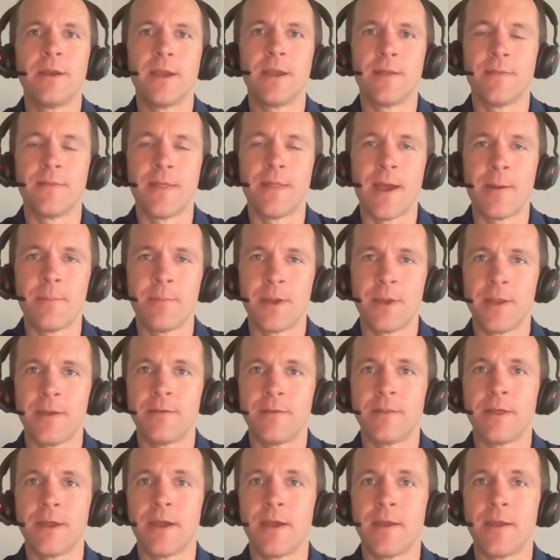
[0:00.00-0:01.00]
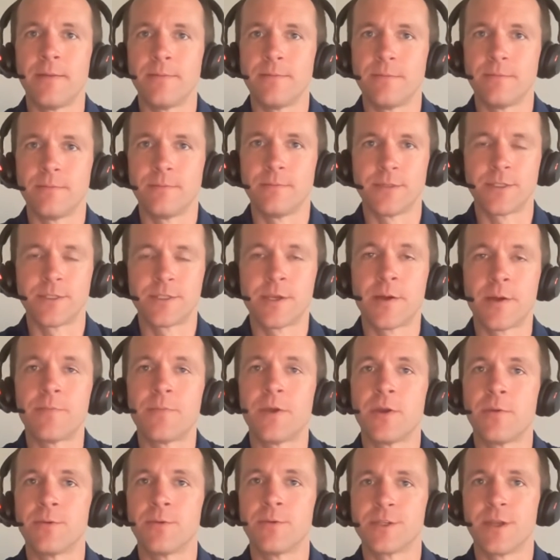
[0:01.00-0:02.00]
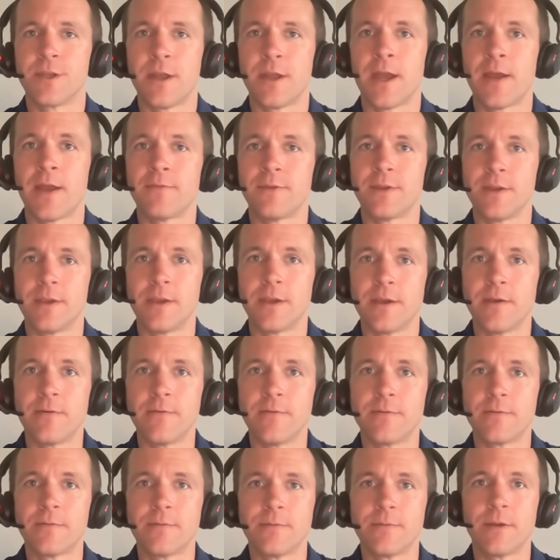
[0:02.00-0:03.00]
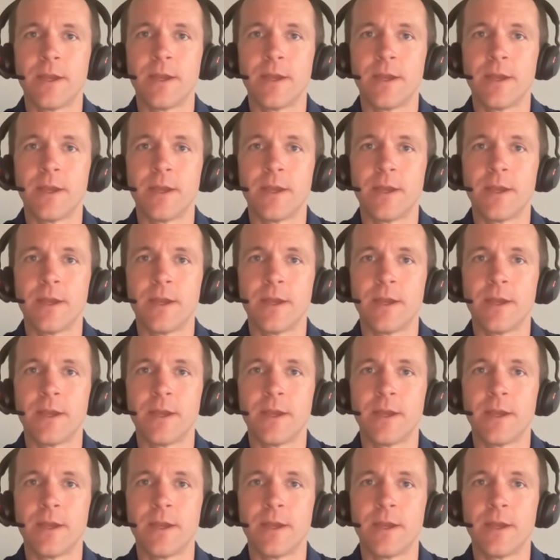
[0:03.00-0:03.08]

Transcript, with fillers: And that meant that something was going to have to give.